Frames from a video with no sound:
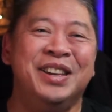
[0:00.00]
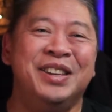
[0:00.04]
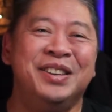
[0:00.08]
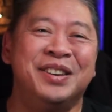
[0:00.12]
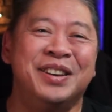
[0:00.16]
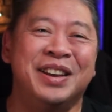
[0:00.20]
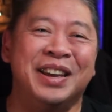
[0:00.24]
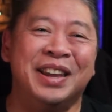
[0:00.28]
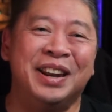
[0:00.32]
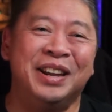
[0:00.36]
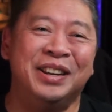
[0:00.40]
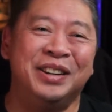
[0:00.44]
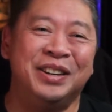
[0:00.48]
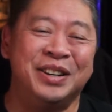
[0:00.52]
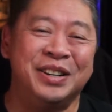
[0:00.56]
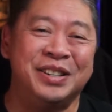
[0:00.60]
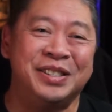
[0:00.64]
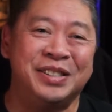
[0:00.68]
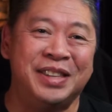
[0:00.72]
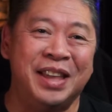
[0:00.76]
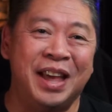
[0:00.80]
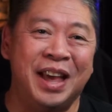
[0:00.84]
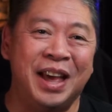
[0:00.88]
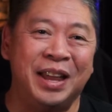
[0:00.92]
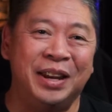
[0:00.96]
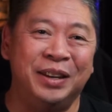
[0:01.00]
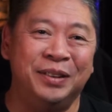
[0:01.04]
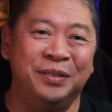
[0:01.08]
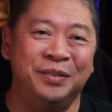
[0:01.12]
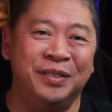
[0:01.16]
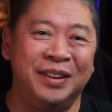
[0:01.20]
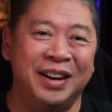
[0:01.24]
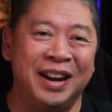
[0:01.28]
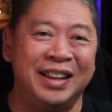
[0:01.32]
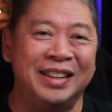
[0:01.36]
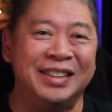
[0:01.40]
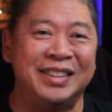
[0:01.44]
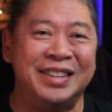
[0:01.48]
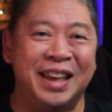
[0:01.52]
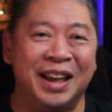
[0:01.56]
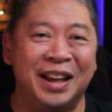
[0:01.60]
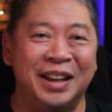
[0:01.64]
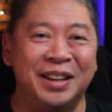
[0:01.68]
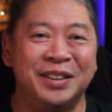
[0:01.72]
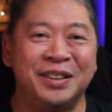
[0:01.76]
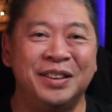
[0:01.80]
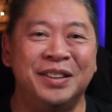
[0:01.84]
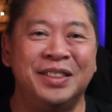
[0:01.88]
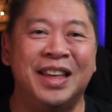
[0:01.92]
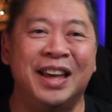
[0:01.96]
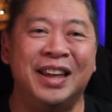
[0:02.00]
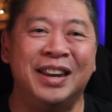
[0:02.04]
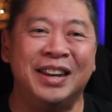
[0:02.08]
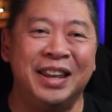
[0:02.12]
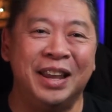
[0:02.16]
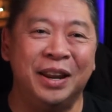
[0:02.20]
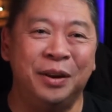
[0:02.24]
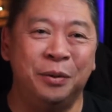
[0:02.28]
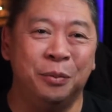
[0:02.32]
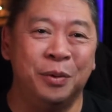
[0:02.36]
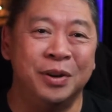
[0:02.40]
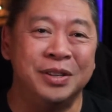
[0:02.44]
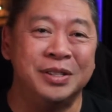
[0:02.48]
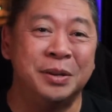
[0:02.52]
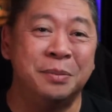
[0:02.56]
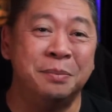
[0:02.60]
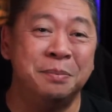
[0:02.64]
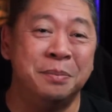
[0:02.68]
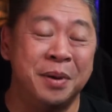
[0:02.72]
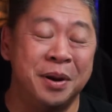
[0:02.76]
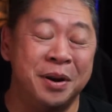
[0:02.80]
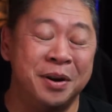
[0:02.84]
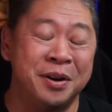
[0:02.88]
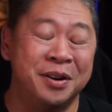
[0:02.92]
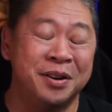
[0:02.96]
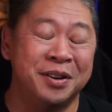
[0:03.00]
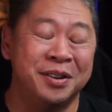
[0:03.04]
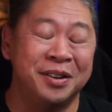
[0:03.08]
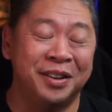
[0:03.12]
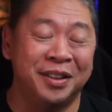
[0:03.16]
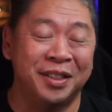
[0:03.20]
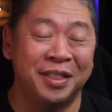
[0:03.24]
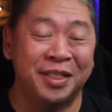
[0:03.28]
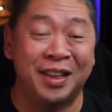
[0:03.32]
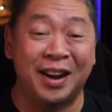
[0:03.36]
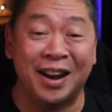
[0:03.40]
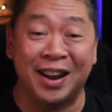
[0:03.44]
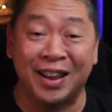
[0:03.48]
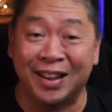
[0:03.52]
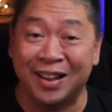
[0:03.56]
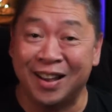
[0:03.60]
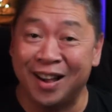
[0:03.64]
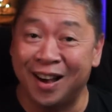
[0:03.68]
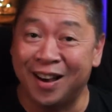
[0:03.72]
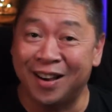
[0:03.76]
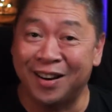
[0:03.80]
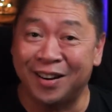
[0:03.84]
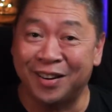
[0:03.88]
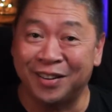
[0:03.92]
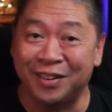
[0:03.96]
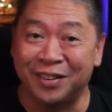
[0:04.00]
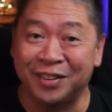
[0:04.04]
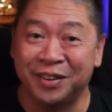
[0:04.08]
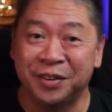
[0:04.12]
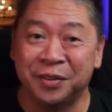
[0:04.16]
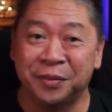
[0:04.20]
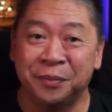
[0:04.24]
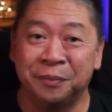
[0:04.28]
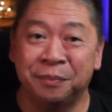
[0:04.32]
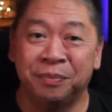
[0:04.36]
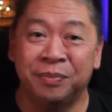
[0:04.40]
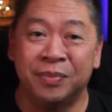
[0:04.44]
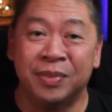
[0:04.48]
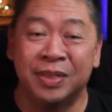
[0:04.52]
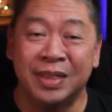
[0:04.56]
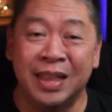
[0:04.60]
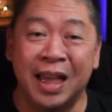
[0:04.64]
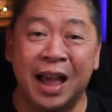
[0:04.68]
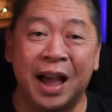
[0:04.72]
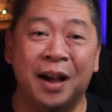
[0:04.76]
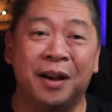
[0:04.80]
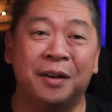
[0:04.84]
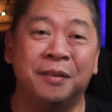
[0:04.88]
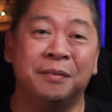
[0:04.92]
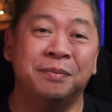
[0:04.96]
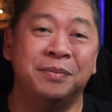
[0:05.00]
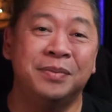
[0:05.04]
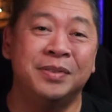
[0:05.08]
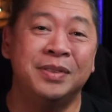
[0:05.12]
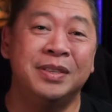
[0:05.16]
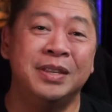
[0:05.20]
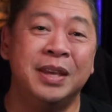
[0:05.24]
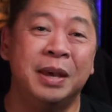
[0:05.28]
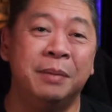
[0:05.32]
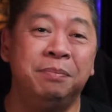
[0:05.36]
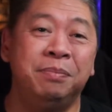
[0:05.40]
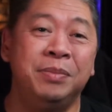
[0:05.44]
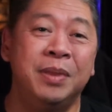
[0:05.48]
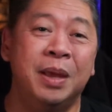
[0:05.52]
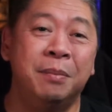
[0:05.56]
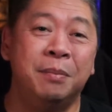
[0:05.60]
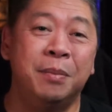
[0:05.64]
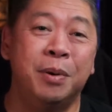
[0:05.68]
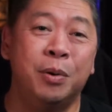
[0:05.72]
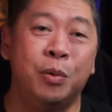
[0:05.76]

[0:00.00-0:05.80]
you can understand when I tell you that it was a miracle that I got her. Now, tip number